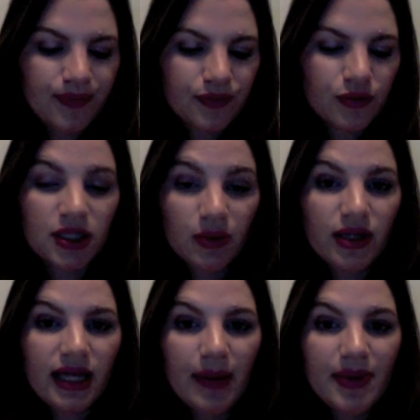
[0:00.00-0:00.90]
which I'm
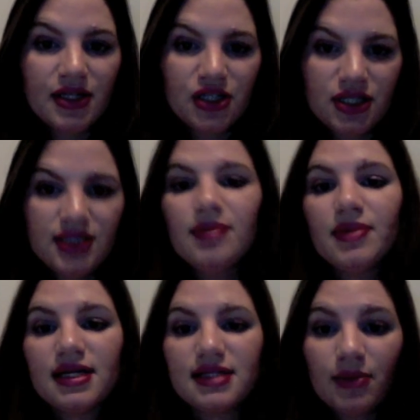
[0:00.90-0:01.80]
really happy that she did
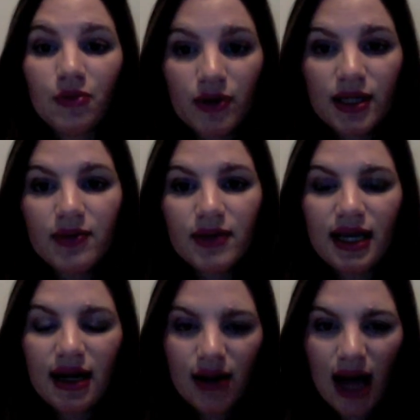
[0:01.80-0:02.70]
because I'm really, really
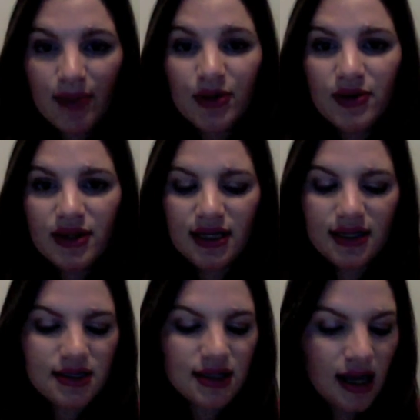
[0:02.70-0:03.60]
happy with these,
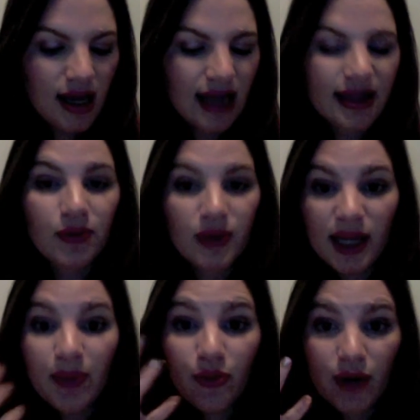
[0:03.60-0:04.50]
and they really
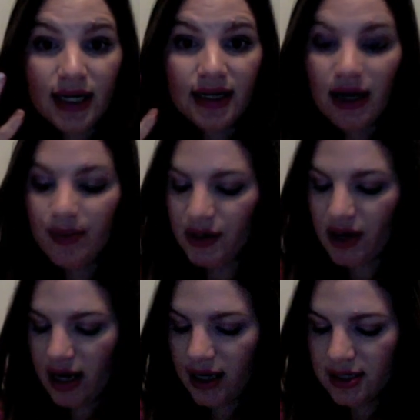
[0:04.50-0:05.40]
brighten up your
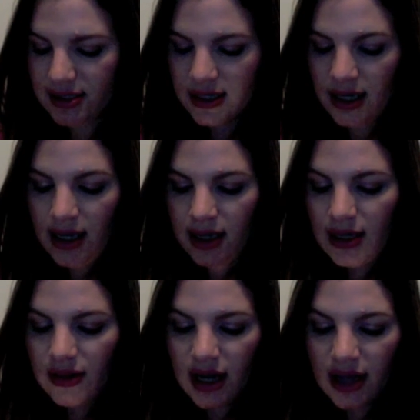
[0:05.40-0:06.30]
eyes.
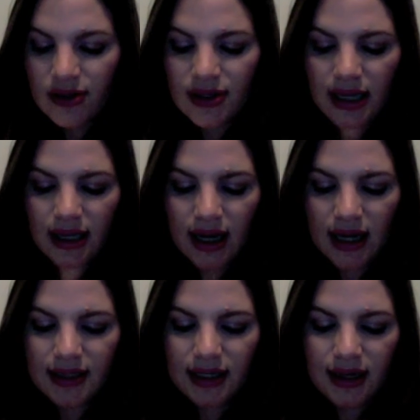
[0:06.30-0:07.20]
Now, the other thing I
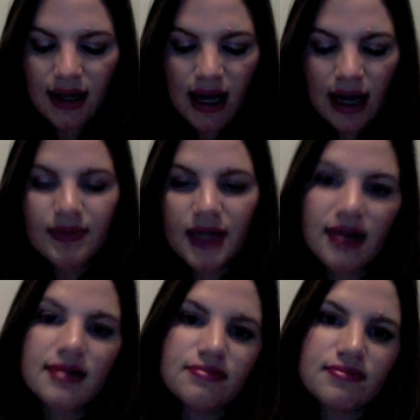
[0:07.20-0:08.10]
got that
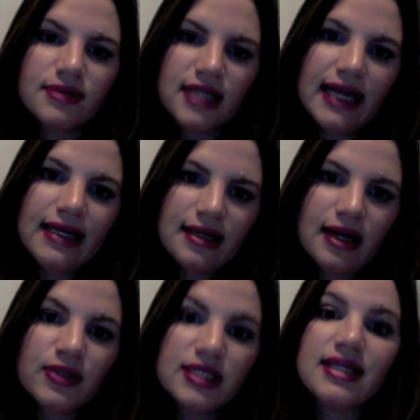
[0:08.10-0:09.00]
I
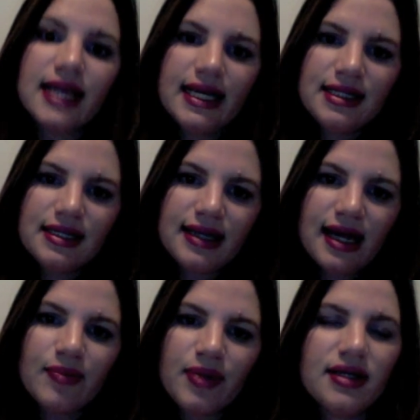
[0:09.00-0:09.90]
wasn't likely to
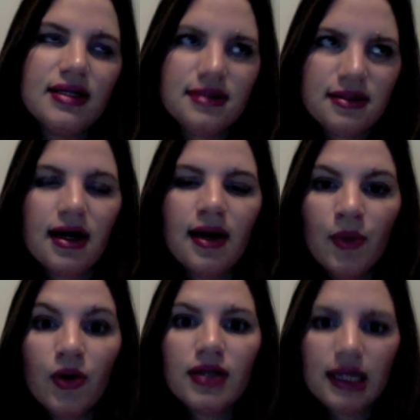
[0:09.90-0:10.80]
get, but I'm
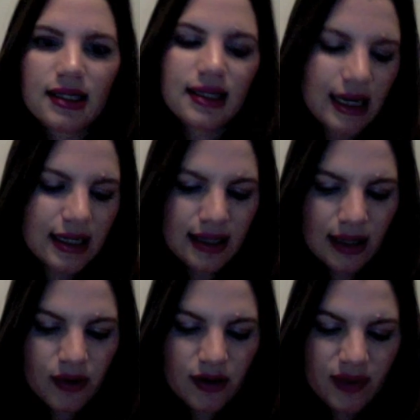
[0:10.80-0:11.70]
more likely to get it than I
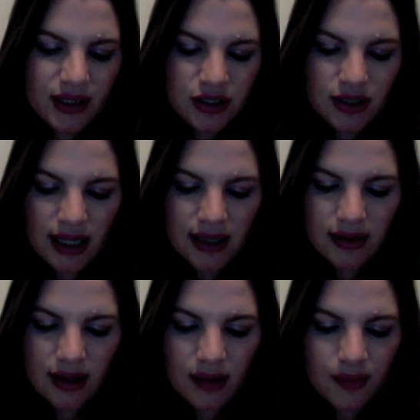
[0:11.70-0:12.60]
would have been to get
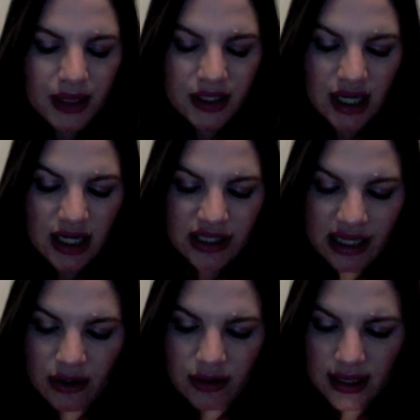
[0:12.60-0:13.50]
peach
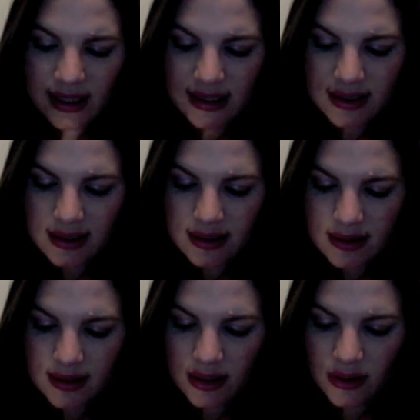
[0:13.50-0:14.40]
eyeshadows, and that's this
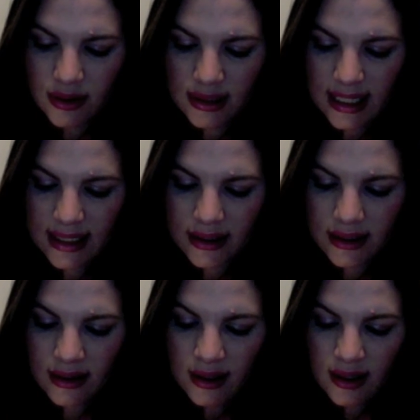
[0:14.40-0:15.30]
Dior
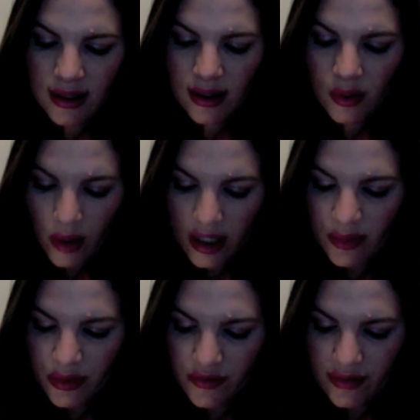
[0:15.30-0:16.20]
liner,
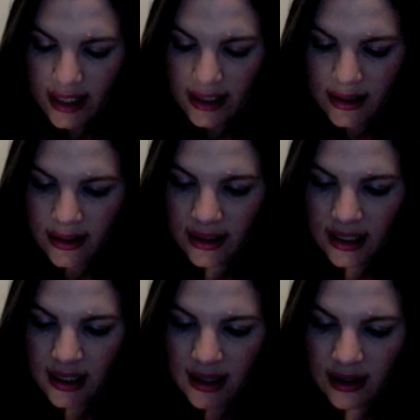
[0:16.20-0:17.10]
waterproof liner
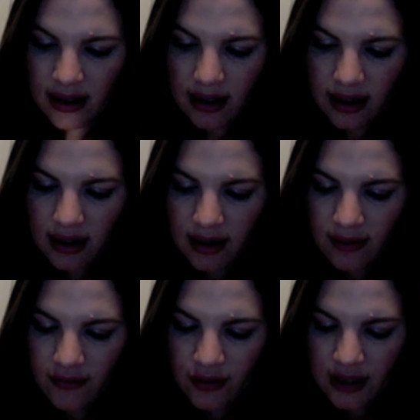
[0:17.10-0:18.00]
in
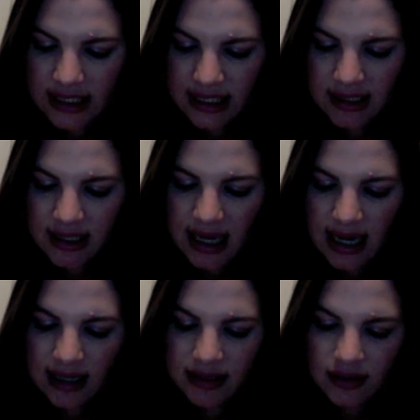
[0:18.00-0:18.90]

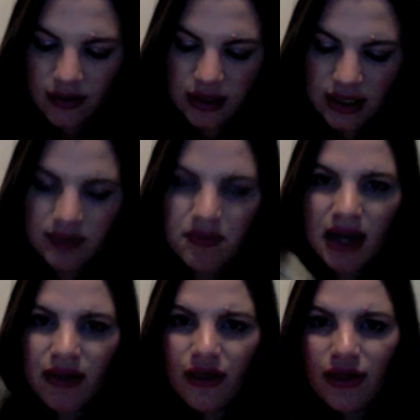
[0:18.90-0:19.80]
468, which is
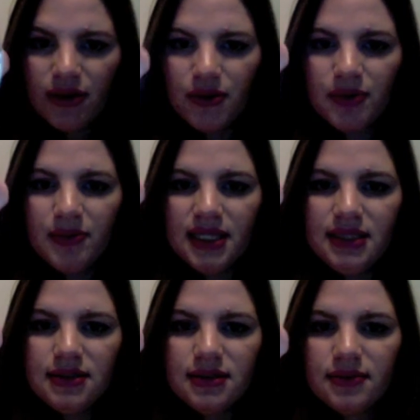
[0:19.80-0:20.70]
mint,
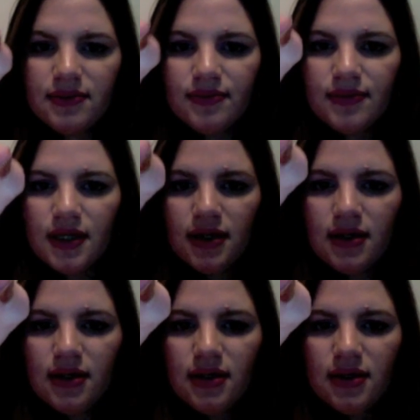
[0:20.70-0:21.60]

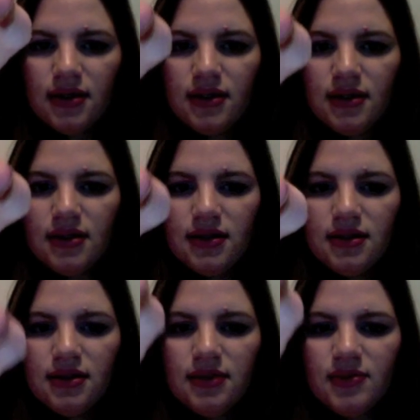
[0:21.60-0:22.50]

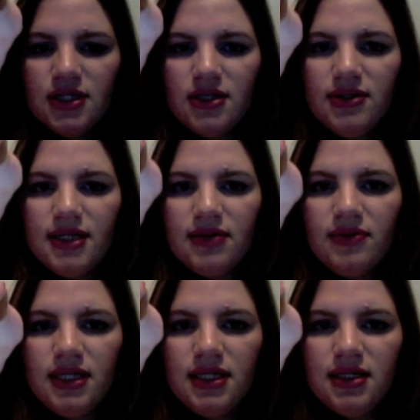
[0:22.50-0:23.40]
and I'm sorry you can't
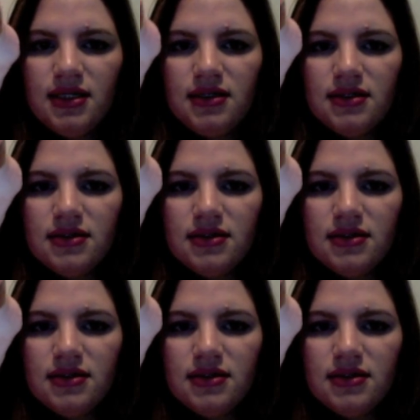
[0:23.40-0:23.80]
read it.